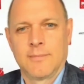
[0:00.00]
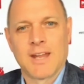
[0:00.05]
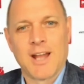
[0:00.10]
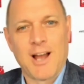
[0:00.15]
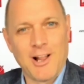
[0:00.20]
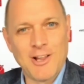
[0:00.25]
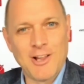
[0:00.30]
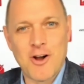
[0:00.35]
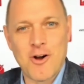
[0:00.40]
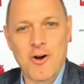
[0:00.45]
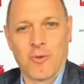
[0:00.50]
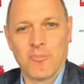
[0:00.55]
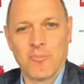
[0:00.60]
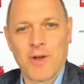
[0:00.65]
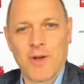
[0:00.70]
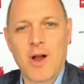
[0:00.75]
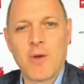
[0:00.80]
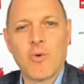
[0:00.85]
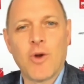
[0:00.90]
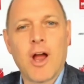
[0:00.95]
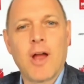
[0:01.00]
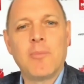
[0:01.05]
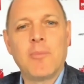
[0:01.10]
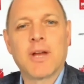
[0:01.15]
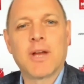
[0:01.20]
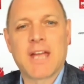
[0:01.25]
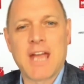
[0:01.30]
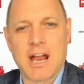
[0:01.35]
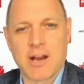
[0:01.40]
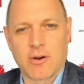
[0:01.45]
Hello, I'm Ryan
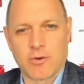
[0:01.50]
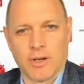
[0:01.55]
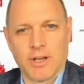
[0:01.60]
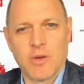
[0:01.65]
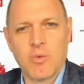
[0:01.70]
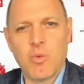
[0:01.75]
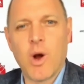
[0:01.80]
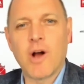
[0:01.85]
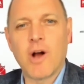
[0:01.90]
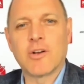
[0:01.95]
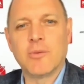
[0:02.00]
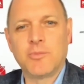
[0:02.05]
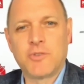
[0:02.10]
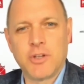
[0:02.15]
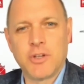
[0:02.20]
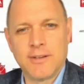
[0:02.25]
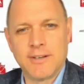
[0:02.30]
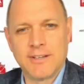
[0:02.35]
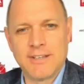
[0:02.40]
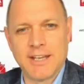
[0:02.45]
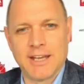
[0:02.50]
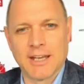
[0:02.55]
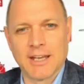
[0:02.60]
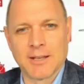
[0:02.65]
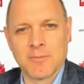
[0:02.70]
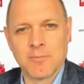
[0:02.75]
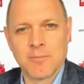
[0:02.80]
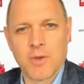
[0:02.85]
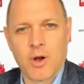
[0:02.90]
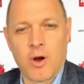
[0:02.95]
McEachern, and welcome to The Dig.
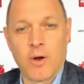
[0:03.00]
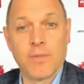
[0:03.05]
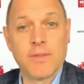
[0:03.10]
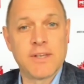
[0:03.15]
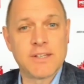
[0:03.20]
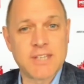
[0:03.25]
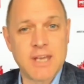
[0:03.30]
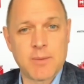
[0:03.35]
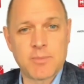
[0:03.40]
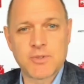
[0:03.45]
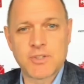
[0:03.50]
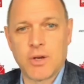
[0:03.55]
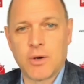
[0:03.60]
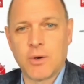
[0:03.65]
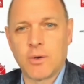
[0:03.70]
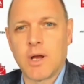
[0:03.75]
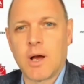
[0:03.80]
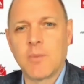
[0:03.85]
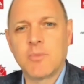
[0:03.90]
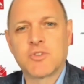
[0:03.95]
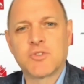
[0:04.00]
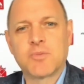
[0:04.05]
On this episode, I'm